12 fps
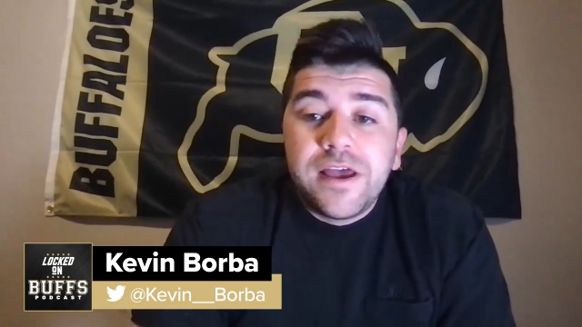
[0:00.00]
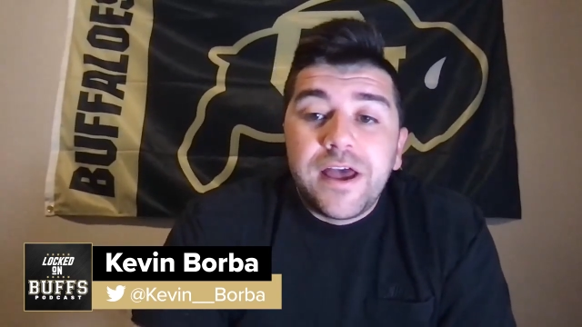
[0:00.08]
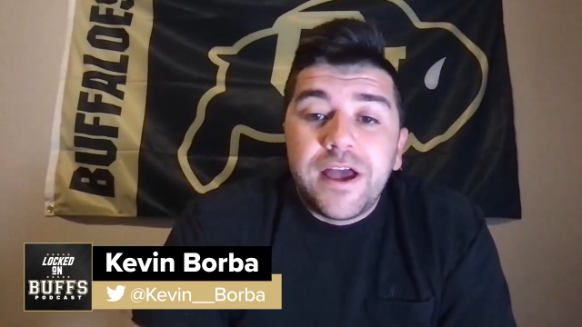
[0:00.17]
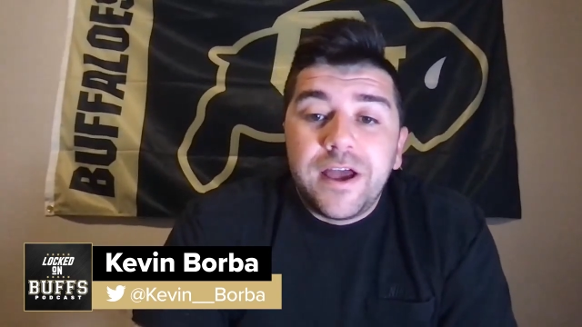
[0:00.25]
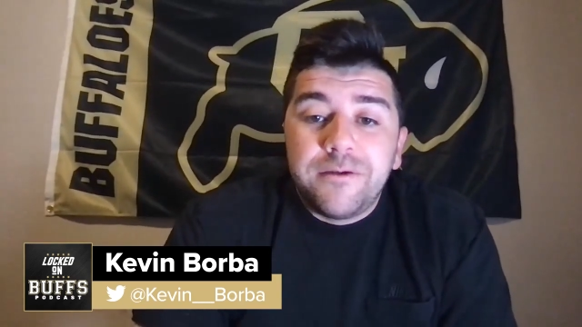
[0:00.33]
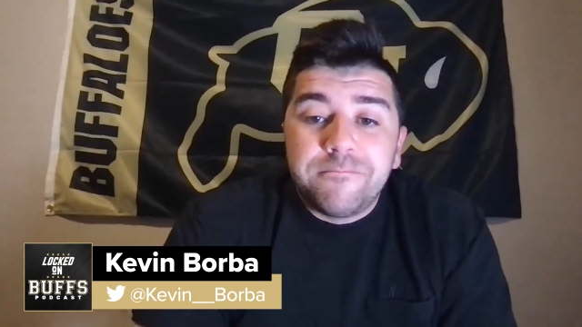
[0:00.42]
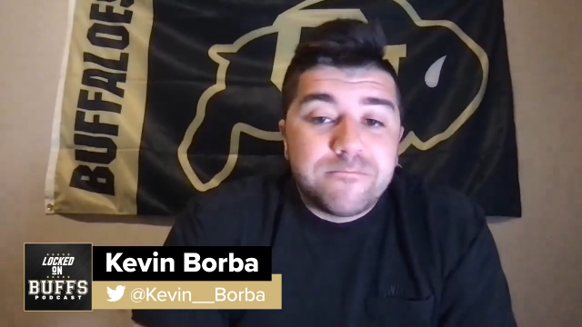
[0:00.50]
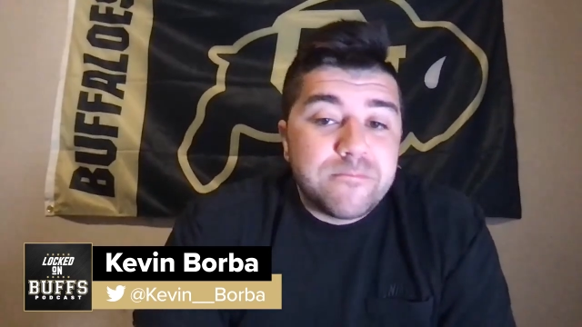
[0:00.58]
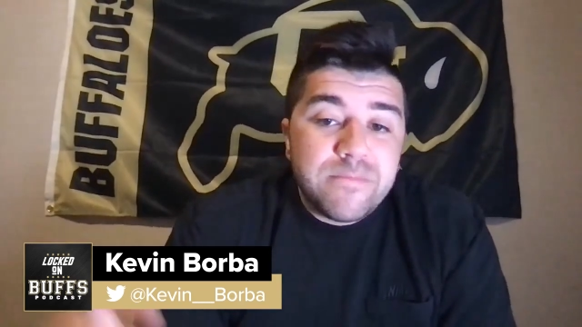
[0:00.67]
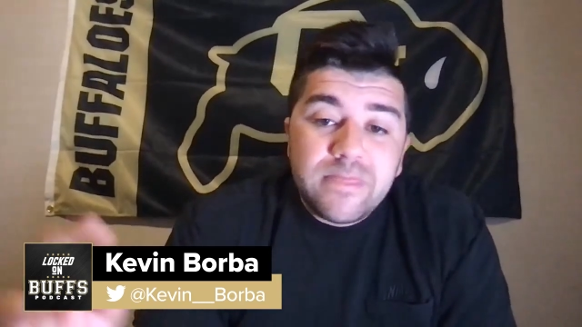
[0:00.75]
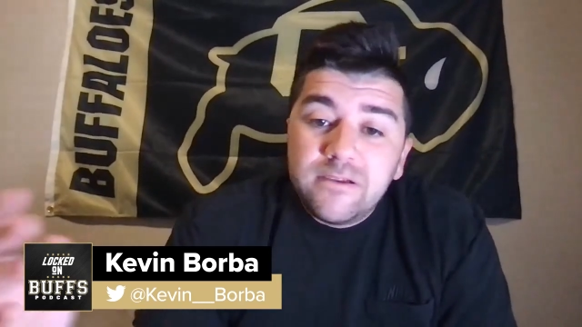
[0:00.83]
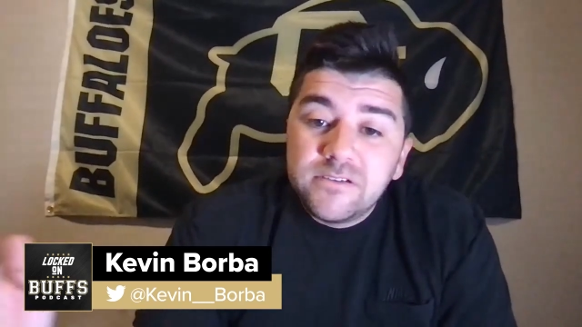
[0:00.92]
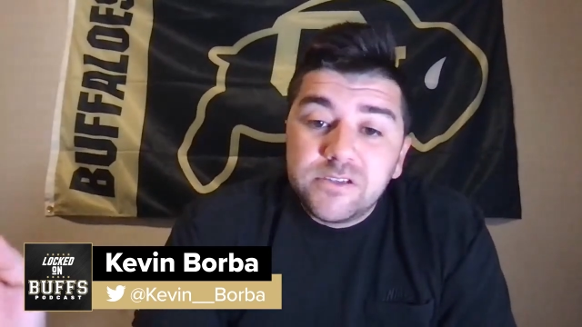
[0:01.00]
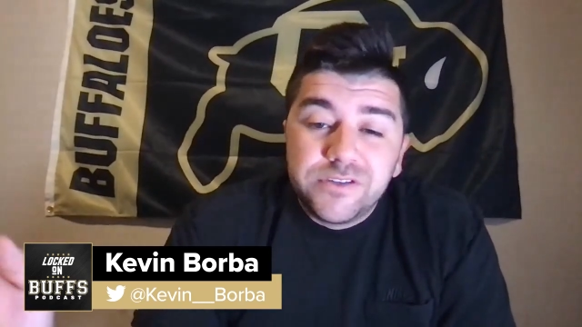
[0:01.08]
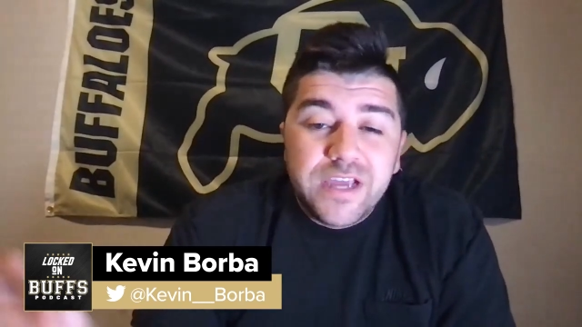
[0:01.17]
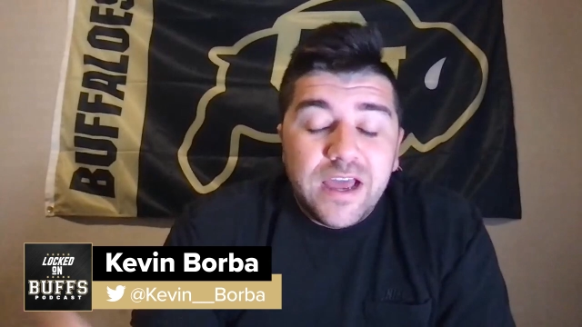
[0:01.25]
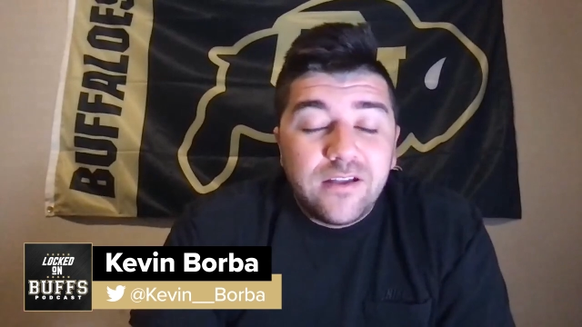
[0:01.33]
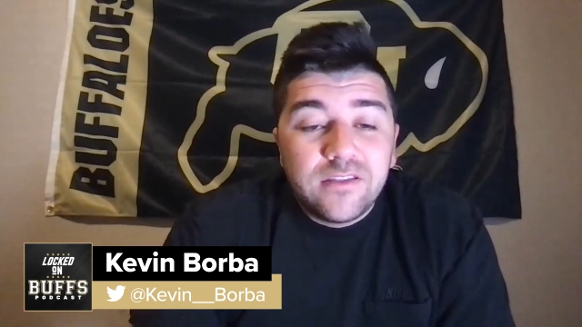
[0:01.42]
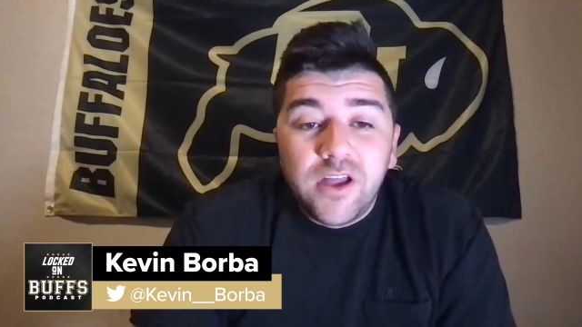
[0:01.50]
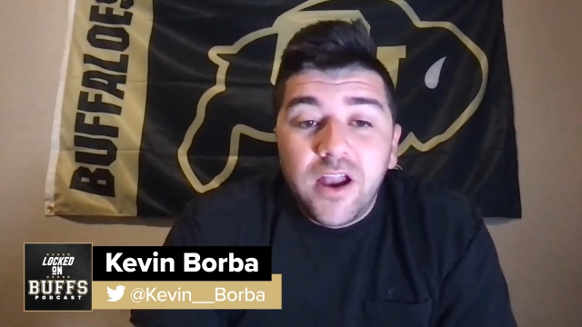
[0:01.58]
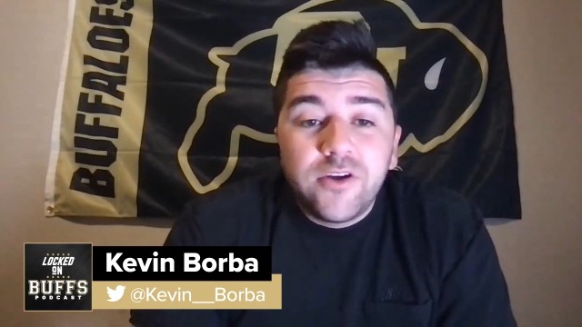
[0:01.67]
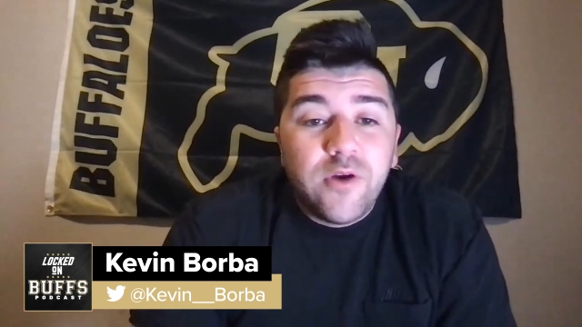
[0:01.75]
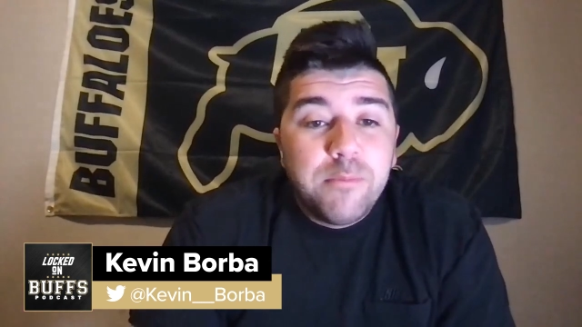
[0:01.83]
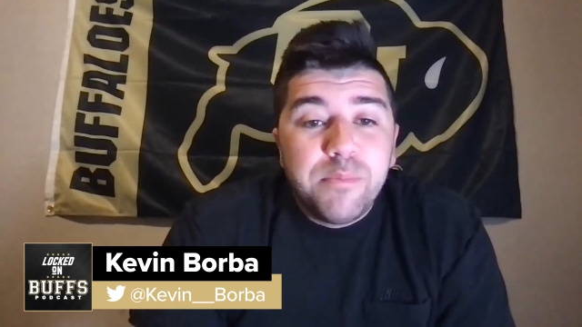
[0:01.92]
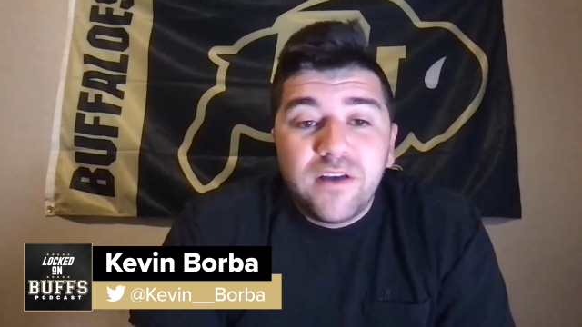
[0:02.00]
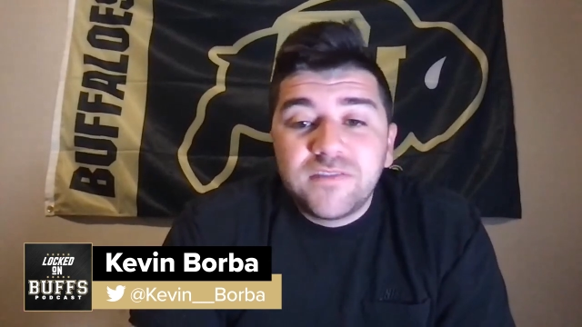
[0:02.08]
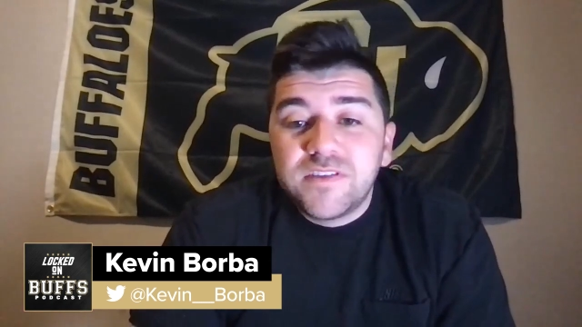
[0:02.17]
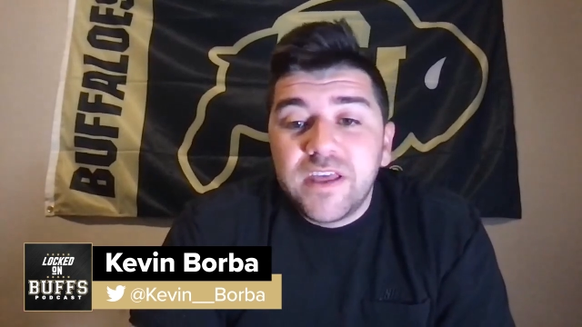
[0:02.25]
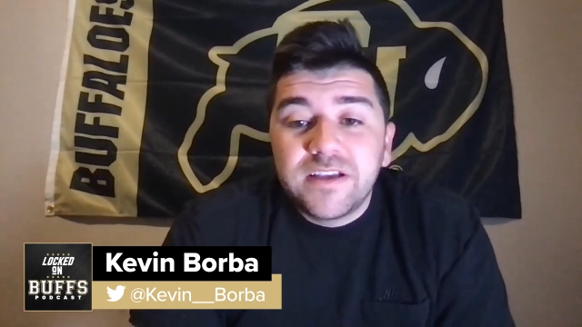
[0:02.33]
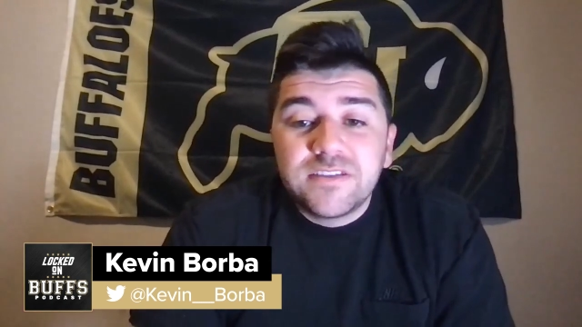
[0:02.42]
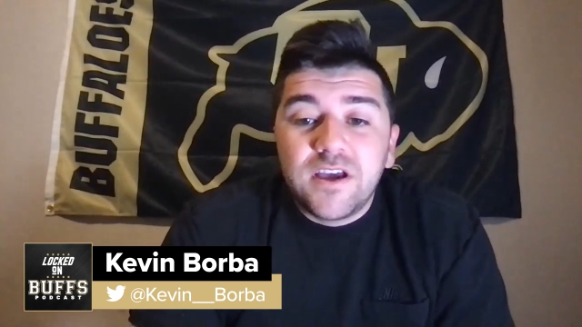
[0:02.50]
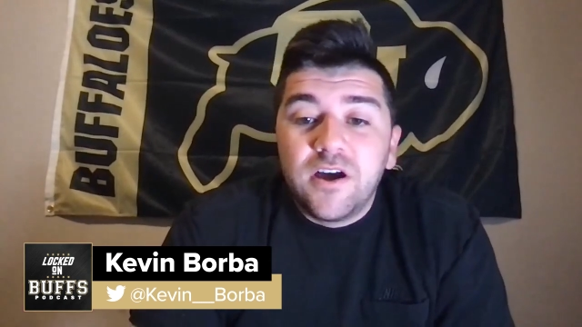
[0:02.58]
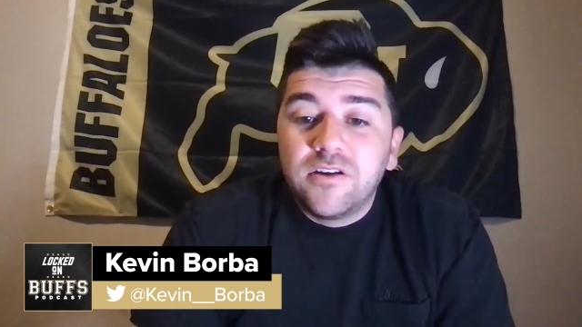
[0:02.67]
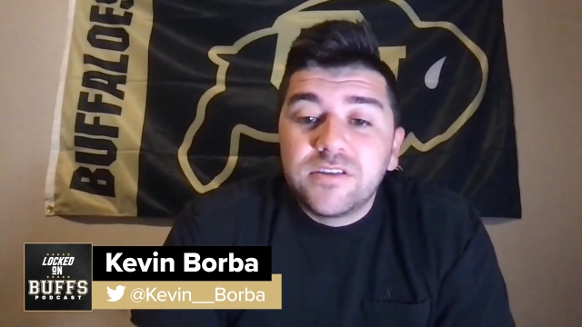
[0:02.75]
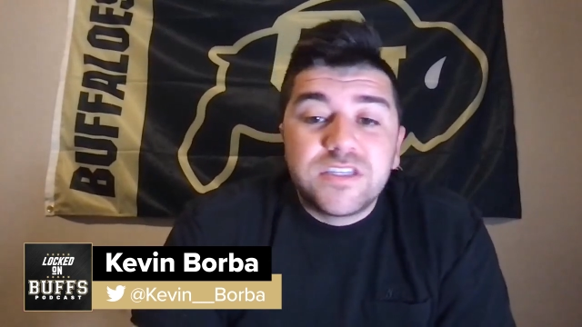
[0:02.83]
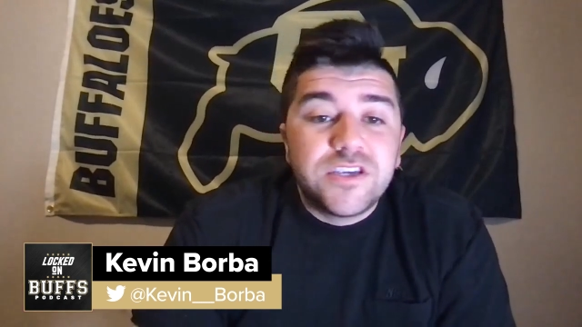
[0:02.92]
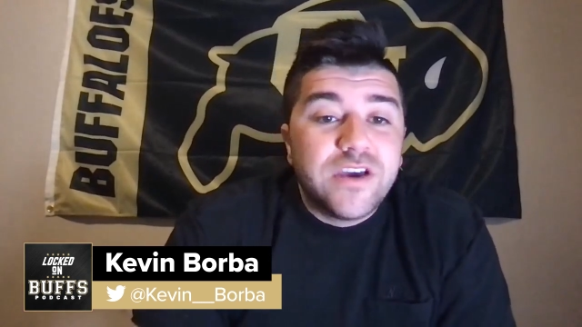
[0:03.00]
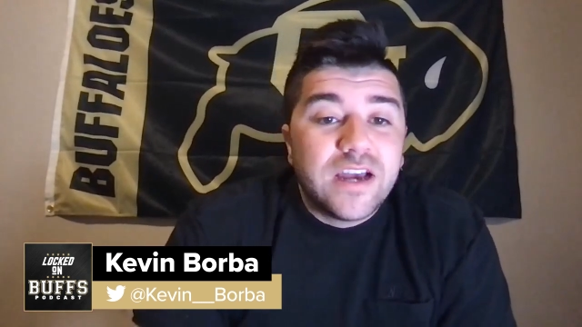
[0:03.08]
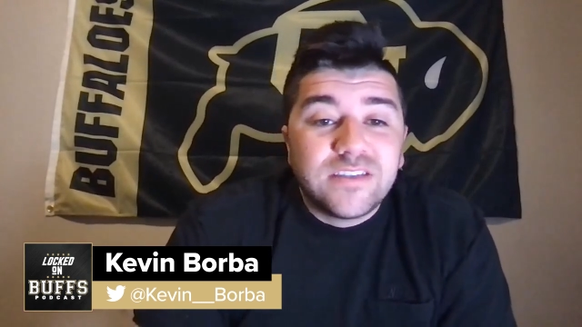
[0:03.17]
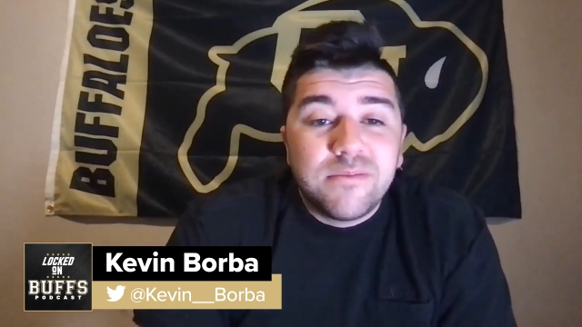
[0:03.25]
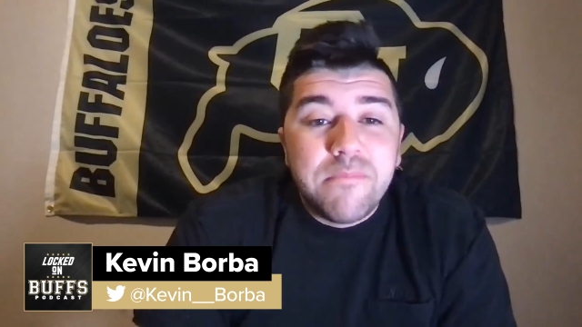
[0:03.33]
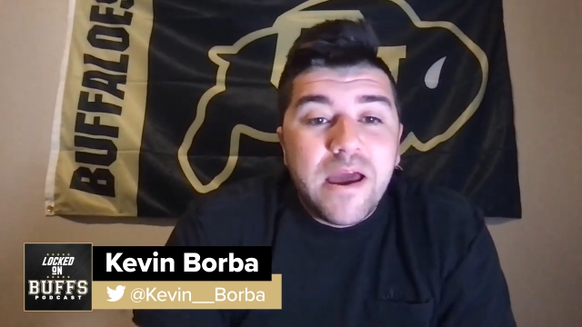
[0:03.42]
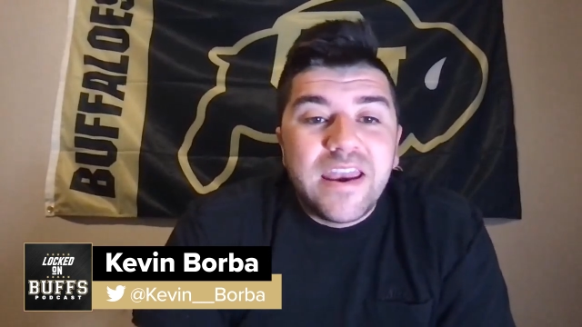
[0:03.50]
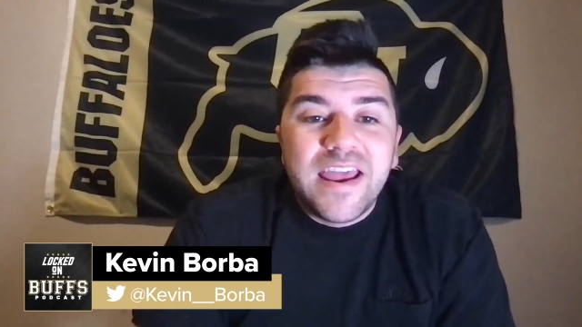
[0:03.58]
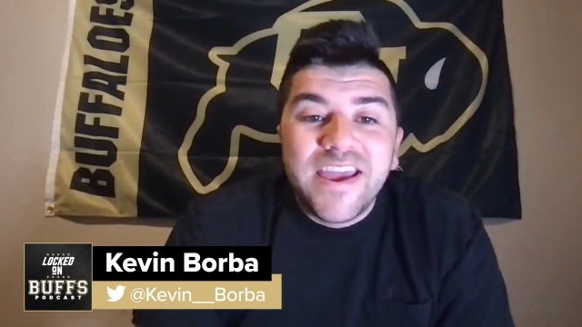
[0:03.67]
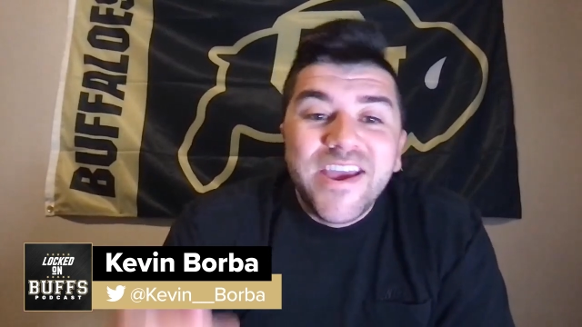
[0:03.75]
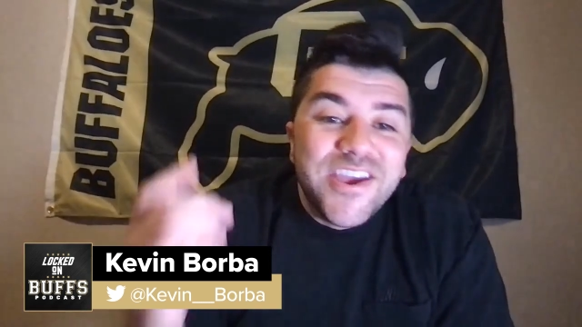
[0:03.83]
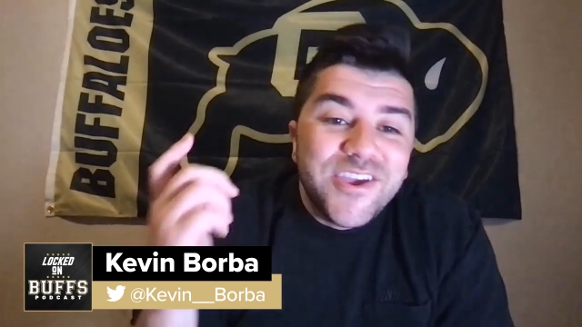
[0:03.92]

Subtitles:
So, yeah, a lot of great Buffs things. I'll see you guys on Monday.